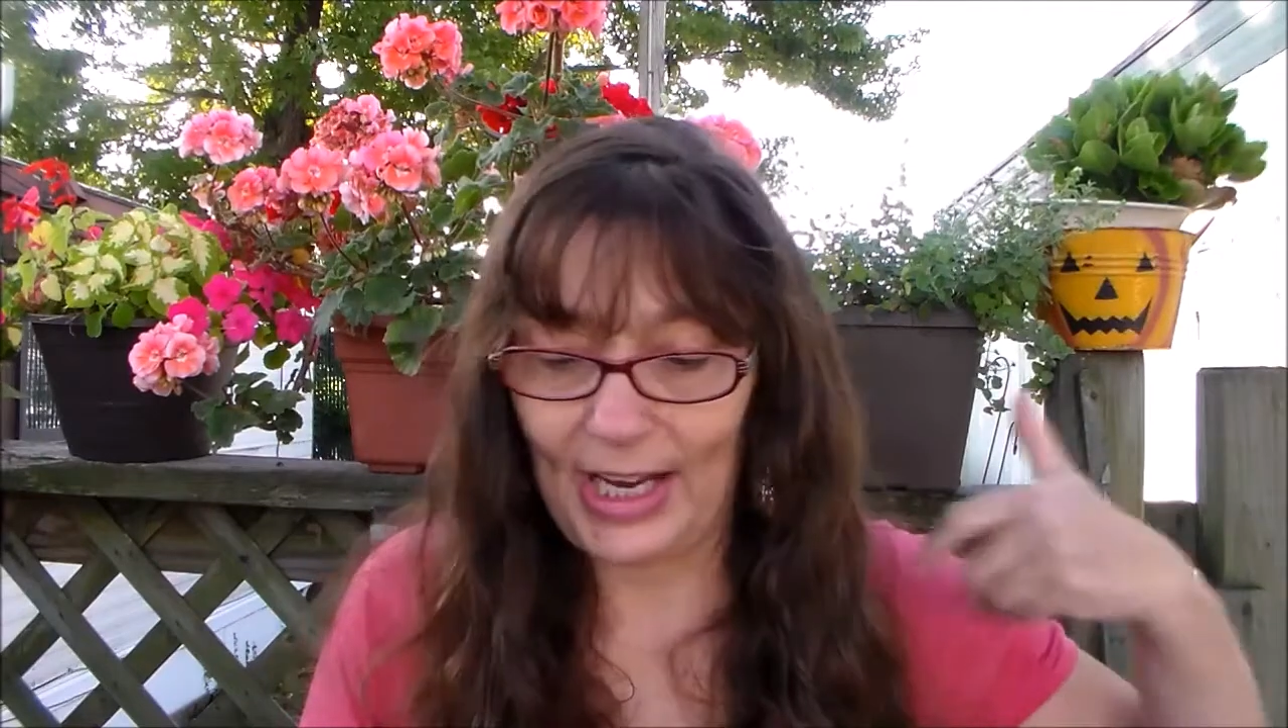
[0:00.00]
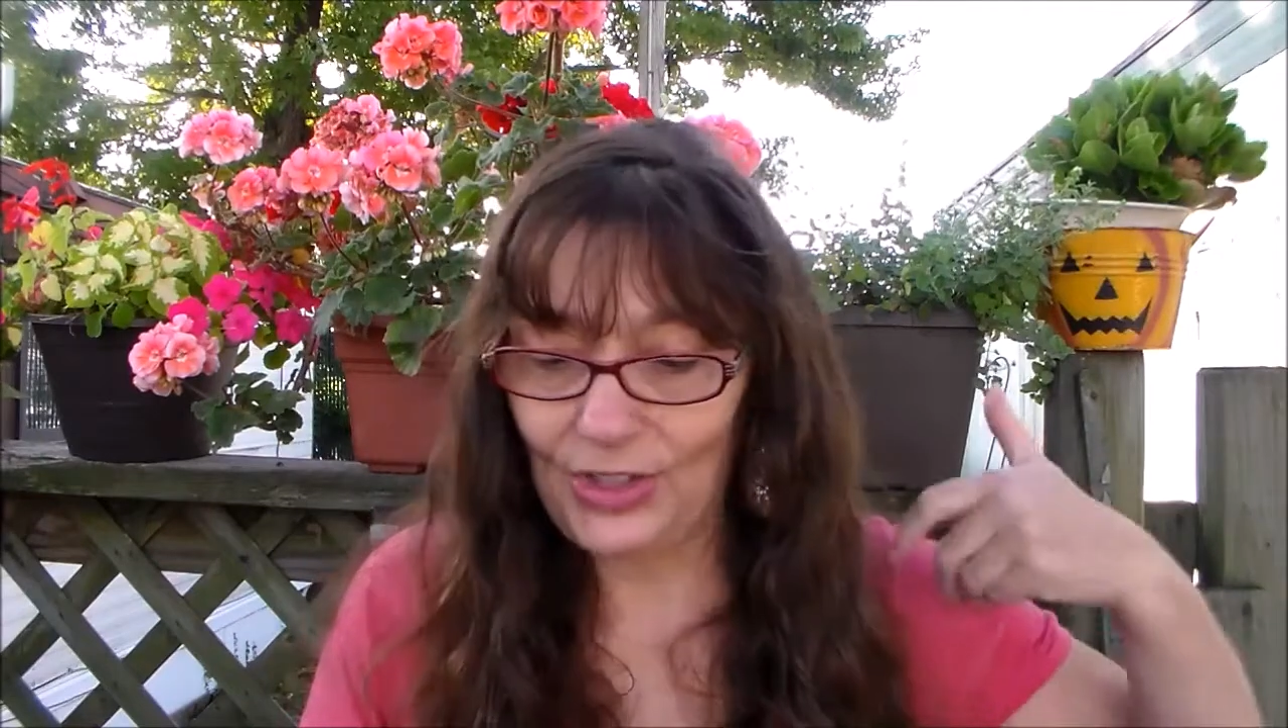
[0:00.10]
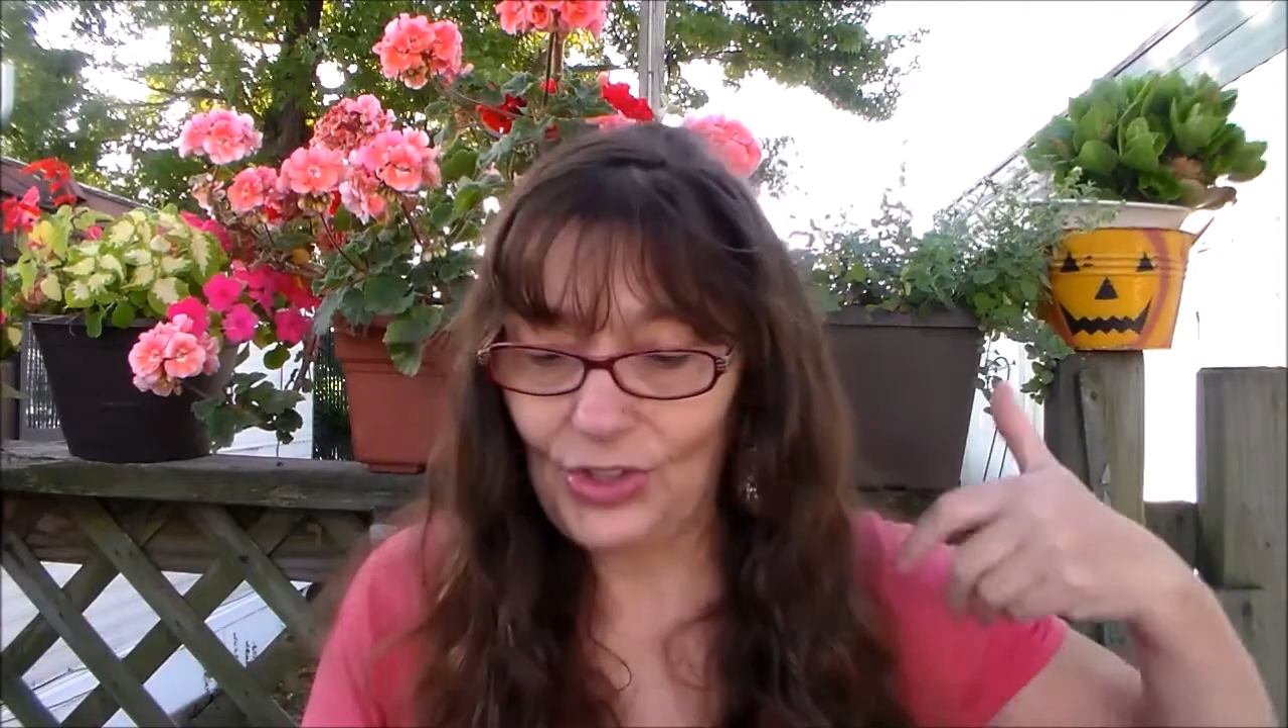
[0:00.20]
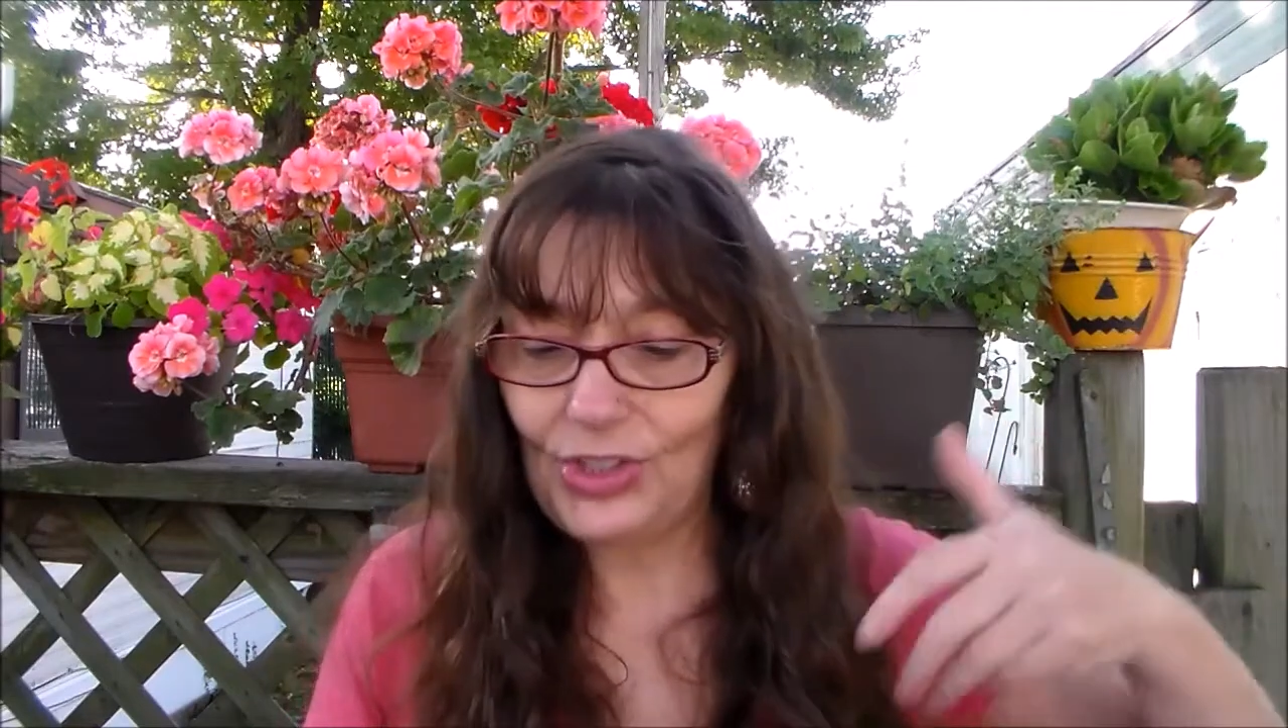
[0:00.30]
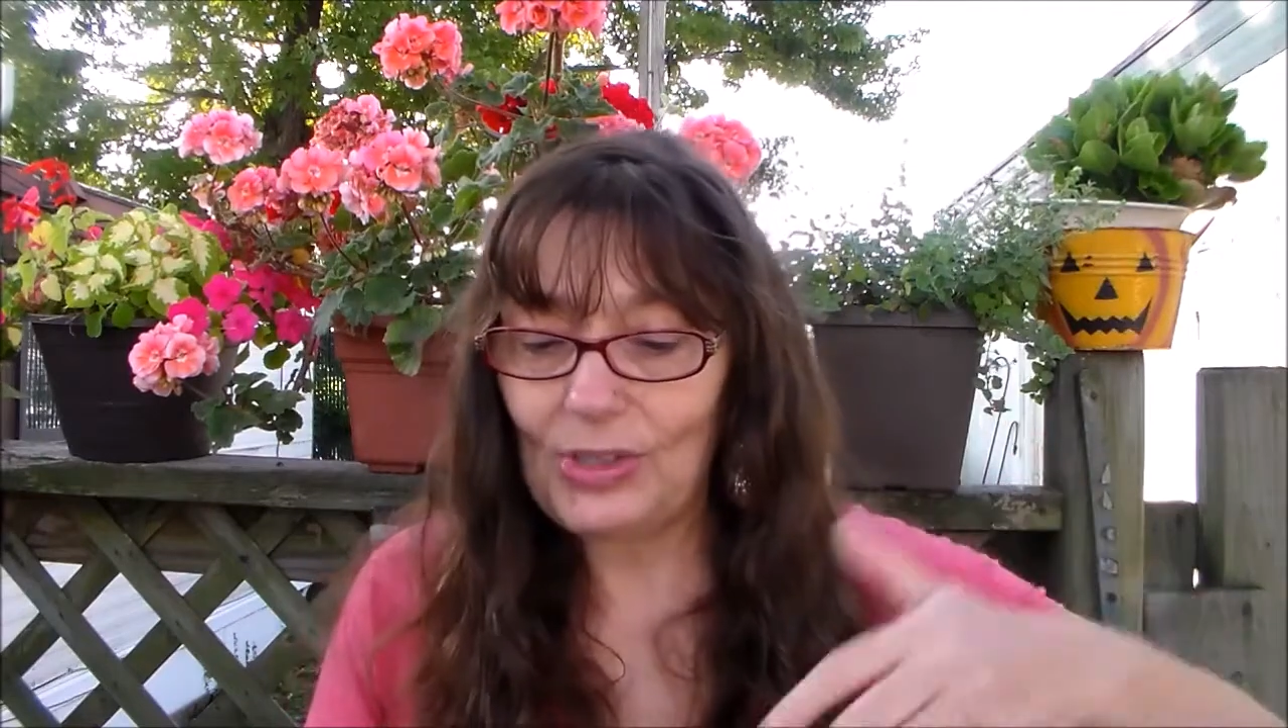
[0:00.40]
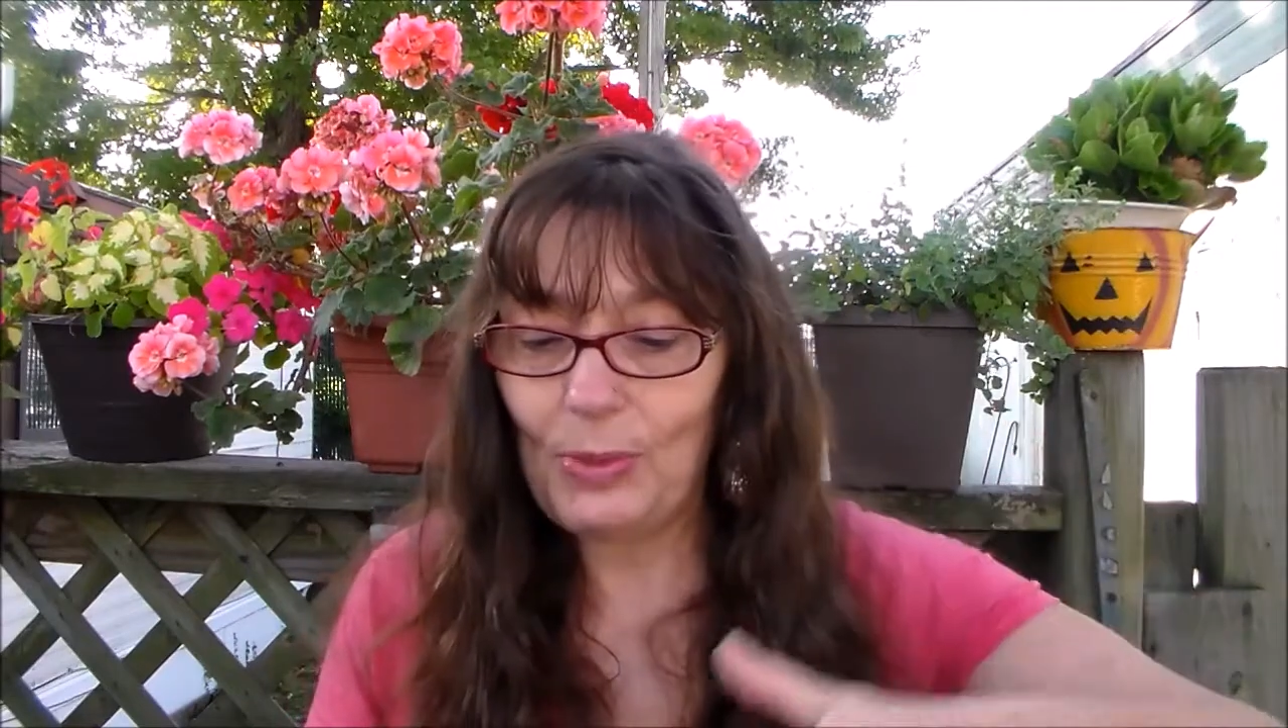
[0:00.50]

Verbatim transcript: angels,